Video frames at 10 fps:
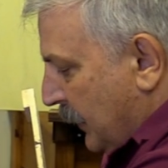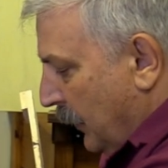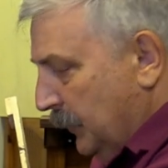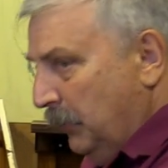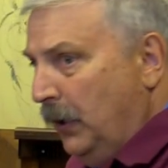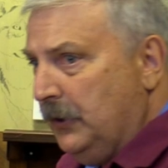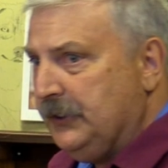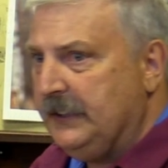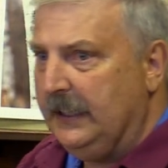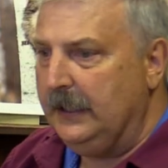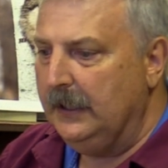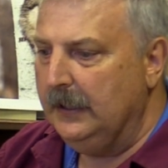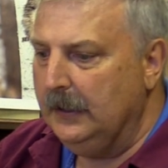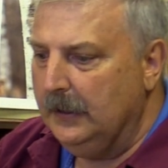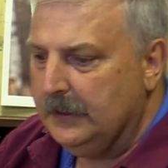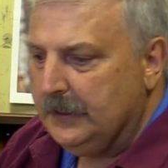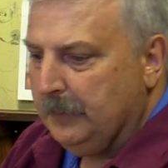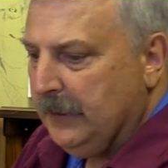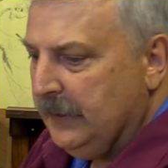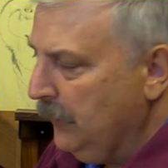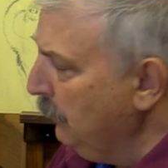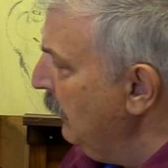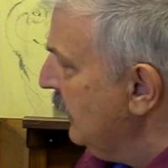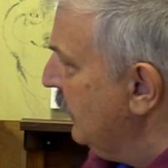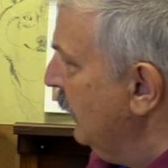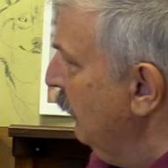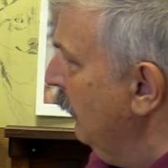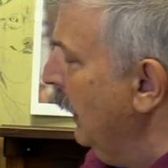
It's called a mahl stick, something to rest